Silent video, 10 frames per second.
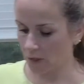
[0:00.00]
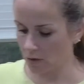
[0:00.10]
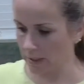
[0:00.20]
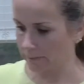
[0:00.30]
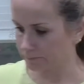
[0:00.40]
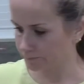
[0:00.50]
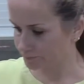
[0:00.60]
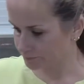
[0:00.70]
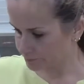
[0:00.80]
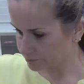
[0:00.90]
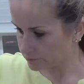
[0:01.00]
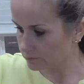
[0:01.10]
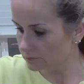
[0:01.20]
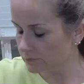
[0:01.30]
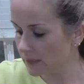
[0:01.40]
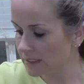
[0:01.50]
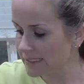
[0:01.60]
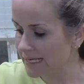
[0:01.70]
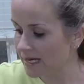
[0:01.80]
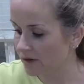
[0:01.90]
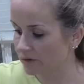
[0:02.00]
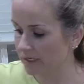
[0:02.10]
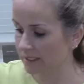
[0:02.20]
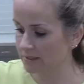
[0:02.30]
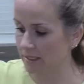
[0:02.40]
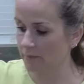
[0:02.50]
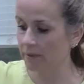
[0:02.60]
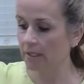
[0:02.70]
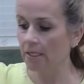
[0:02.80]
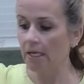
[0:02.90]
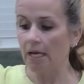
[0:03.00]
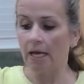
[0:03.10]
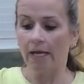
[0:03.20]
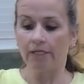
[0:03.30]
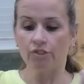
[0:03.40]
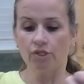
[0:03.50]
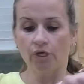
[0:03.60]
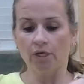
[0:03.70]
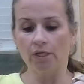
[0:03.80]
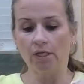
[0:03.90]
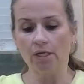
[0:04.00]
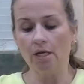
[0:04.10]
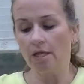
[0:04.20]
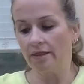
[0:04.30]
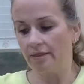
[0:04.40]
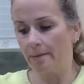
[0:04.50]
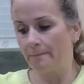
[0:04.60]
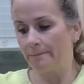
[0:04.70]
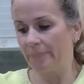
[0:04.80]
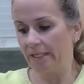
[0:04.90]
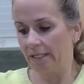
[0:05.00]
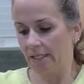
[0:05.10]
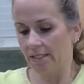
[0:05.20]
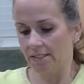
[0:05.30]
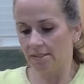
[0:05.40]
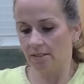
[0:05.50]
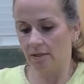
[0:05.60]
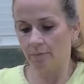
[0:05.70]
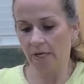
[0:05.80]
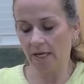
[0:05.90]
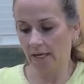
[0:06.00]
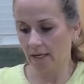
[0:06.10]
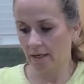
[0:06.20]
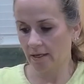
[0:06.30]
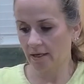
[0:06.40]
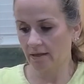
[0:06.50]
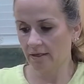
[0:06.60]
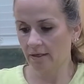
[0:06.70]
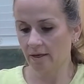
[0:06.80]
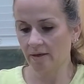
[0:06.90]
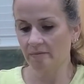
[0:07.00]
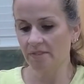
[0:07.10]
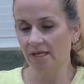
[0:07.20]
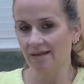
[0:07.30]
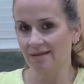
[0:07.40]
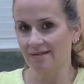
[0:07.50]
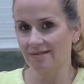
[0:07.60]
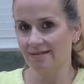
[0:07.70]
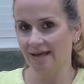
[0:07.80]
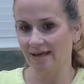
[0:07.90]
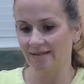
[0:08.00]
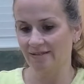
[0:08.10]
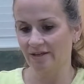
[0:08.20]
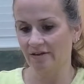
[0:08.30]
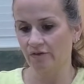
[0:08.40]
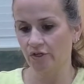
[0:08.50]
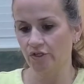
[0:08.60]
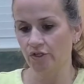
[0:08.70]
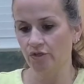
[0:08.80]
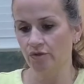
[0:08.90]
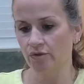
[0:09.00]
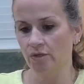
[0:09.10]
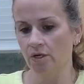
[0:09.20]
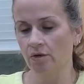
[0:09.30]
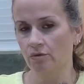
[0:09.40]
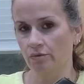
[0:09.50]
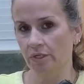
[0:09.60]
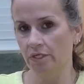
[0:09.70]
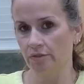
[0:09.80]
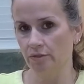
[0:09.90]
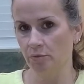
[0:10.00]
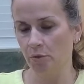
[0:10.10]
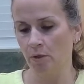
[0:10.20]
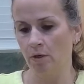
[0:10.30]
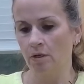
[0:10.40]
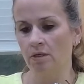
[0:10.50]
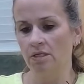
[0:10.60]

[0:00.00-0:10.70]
Okay, now next up, I took the biggest bag that comes in the set of our new reusable